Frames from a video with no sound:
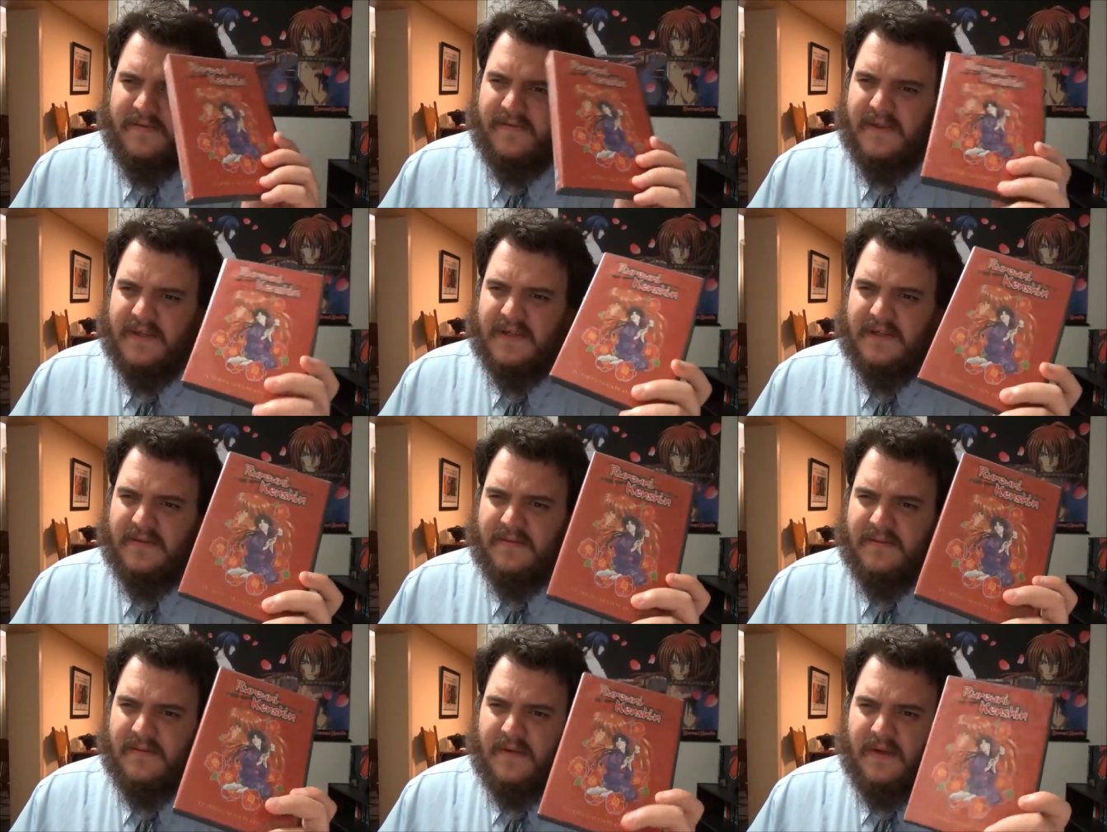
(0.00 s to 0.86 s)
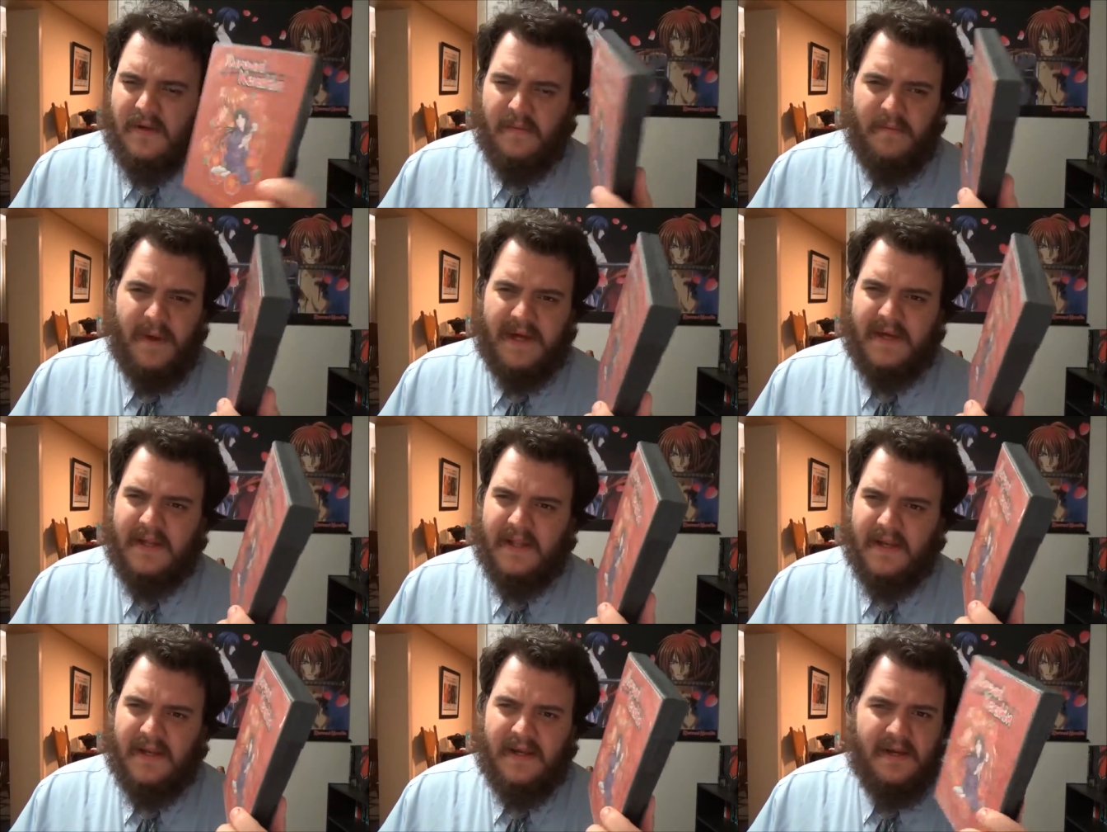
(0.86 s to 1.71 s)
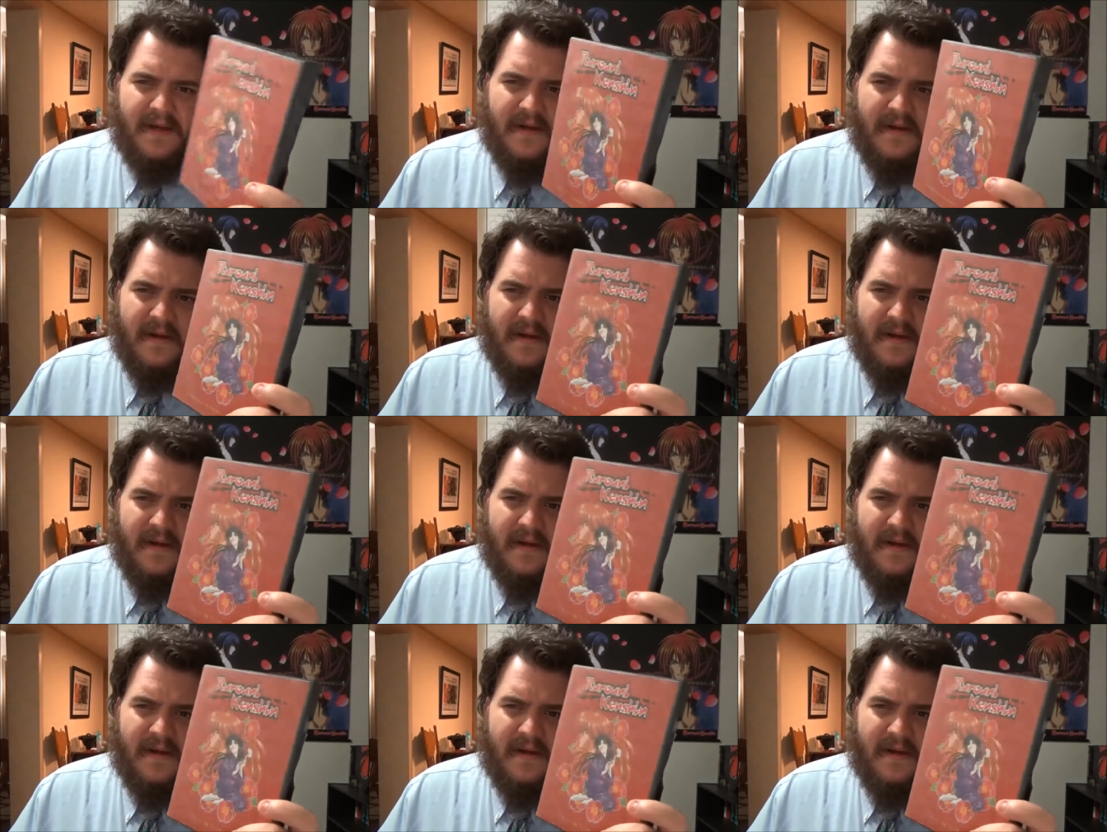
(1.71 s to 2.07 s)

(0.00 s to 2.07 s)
for this back in the day.